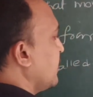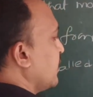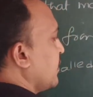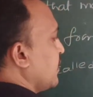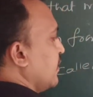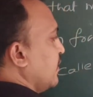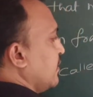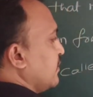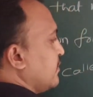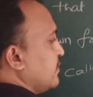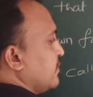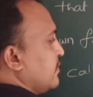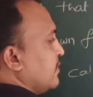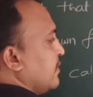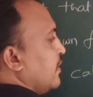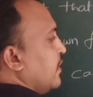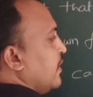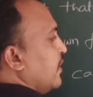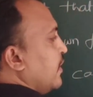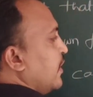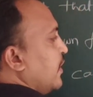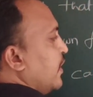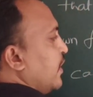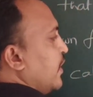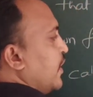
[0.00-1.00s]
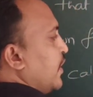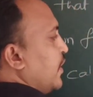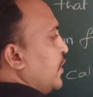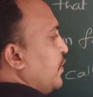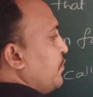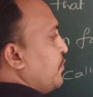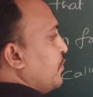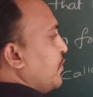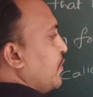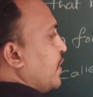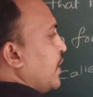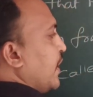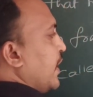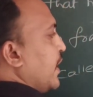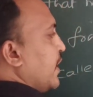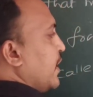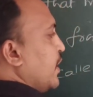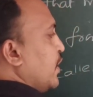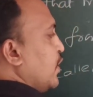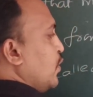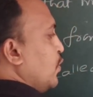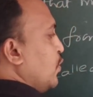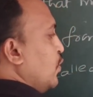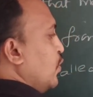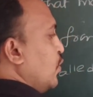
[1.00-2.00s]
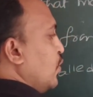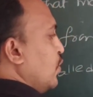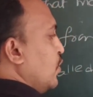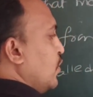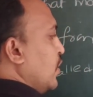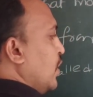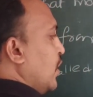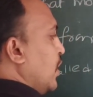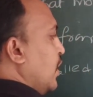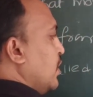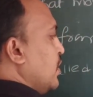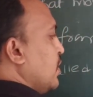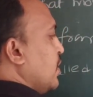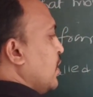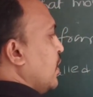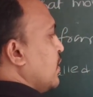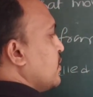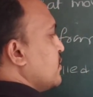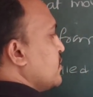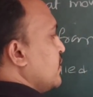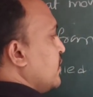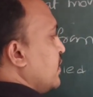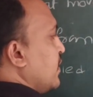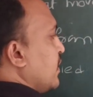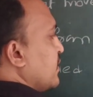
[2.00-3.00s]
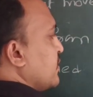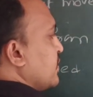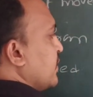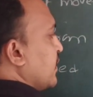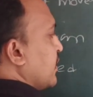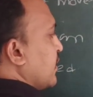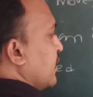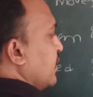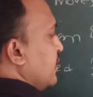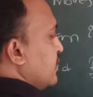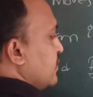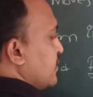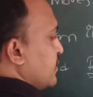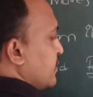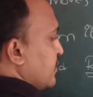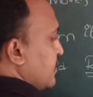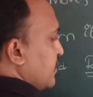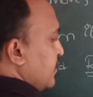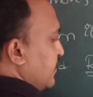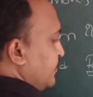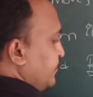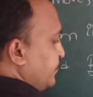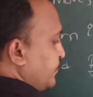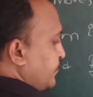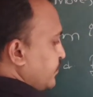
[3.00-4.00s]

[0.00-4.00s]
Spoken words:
circles. If you take two non-concentric circles,